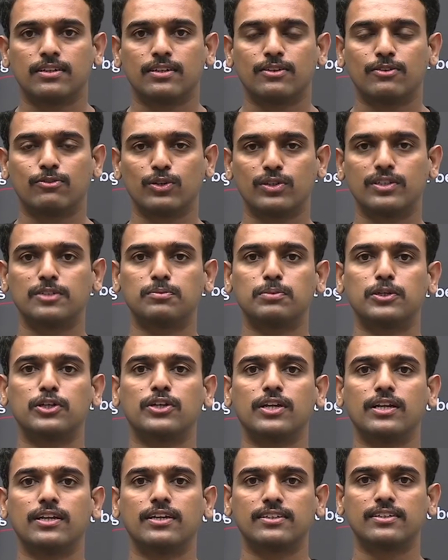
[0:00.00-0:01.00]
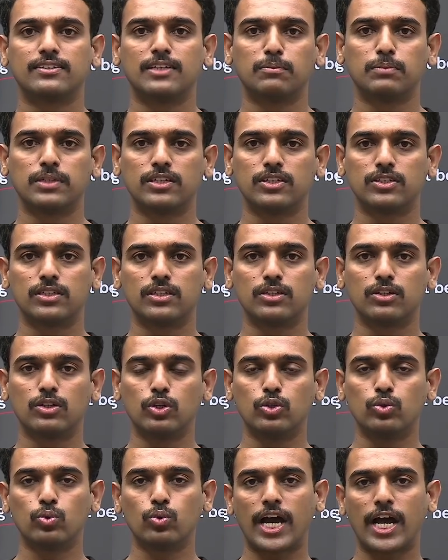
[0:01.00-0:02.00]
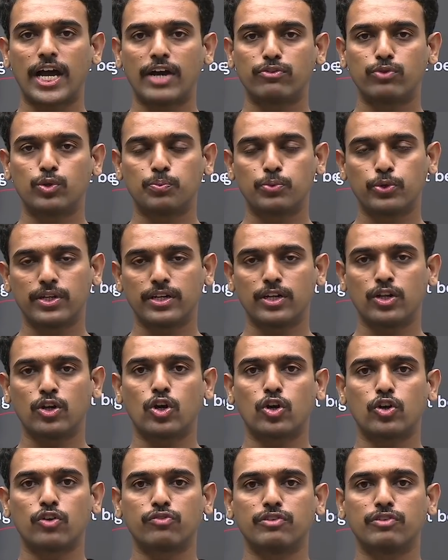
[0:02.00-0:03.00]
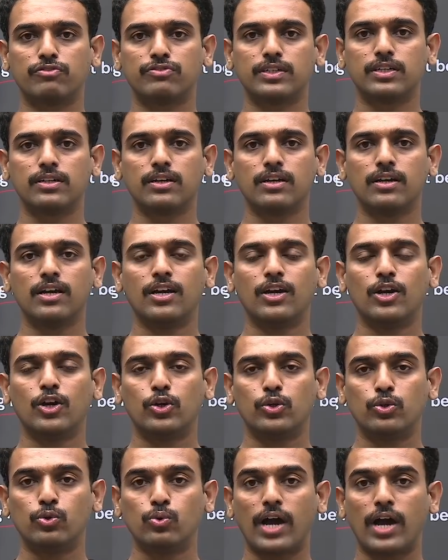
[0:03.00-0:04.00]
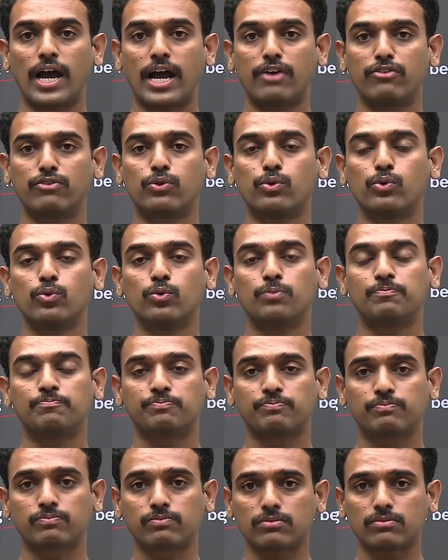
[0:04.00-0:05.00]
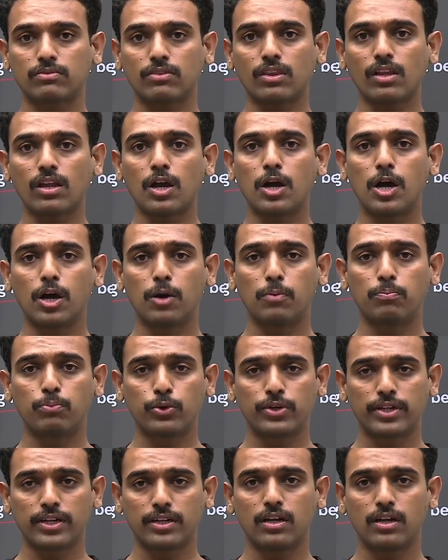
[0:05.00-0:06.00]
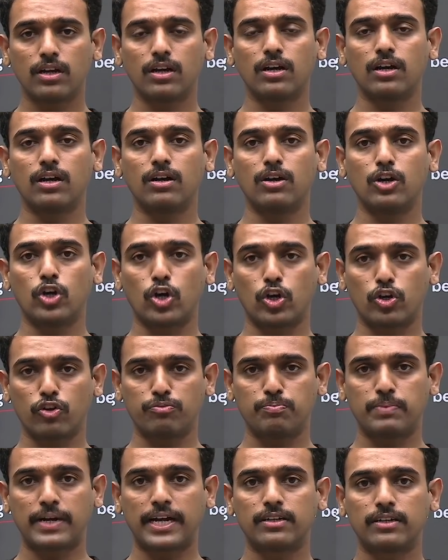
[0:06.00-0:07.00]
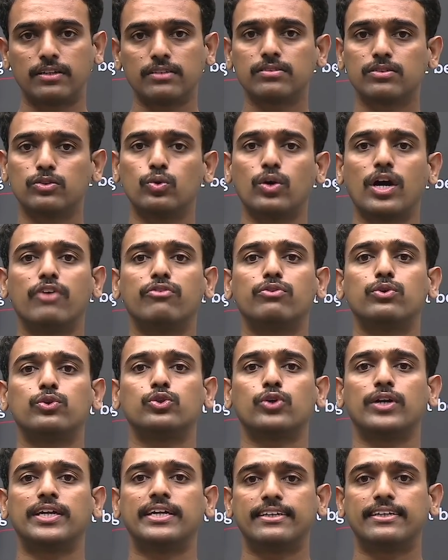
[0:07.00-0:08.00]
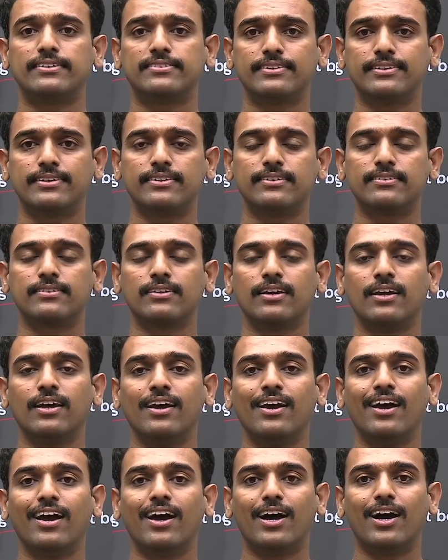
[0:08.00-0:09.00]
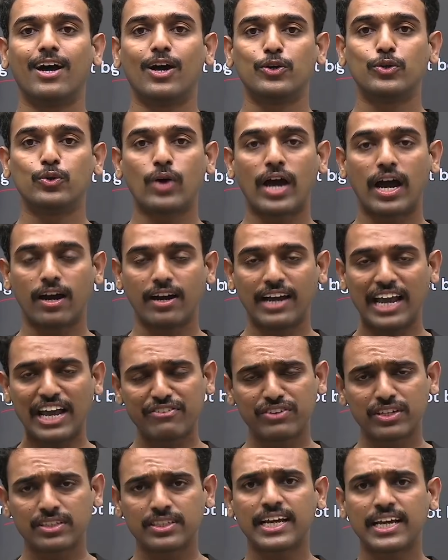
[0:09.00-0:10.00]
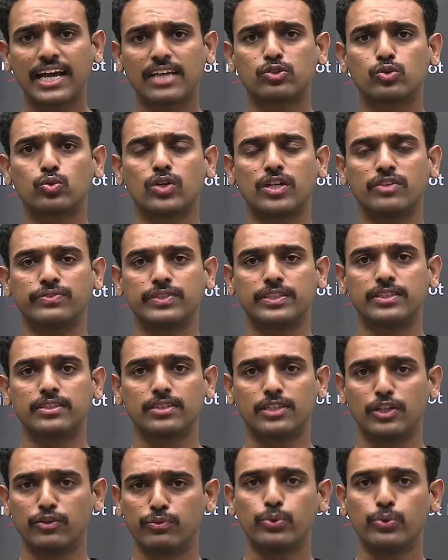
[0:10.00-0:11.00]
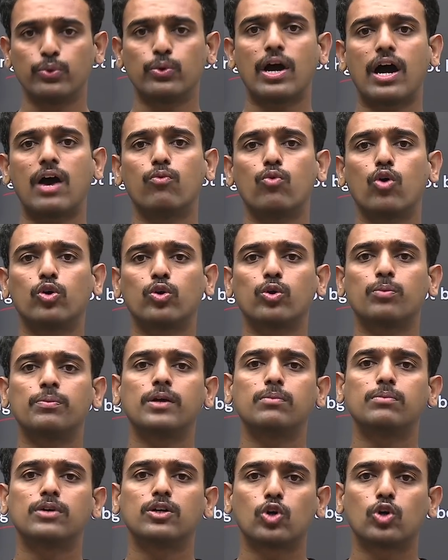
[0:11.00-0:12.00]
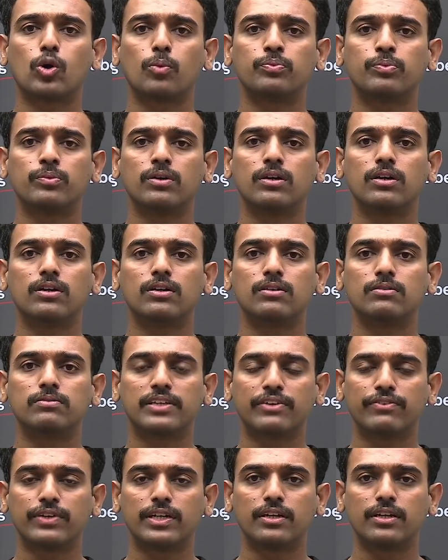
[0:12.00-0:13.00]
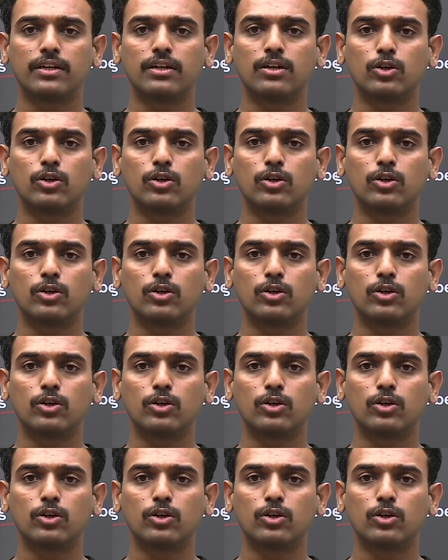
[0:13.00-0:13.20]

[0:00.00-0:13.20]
for this particular examination. You have to put in a lot of effort. You have to put in a lot of practice. You have to join test series. Everything has to converge. If you want to be among top 70,